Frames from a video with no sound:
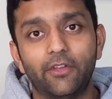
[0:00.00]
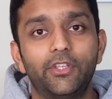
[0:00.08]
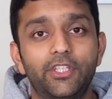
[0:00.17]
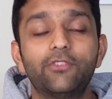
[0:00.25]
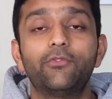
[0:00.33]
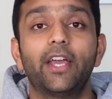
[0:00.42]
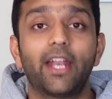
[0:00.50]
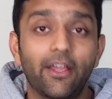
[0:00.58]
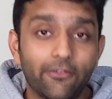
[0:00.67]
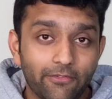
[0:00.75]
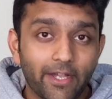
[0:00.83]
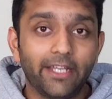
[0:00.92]
which is where
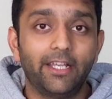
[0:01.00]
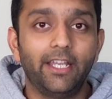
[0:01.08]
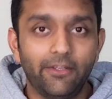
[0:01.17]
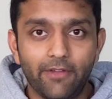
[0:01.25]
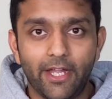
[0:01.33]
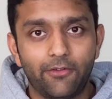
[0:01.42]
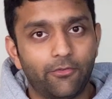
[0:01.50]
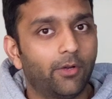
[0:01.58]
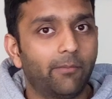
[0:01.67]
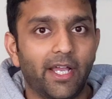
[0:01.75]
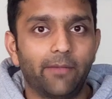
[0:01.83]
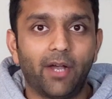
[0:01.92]
I finally went
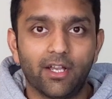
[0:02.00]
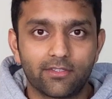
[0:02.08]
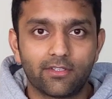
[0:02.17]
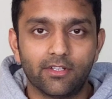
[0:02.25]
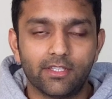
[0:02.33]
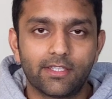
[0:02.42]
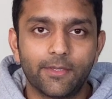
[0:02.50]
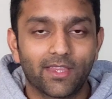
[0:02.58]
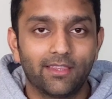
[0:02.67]
for my master's.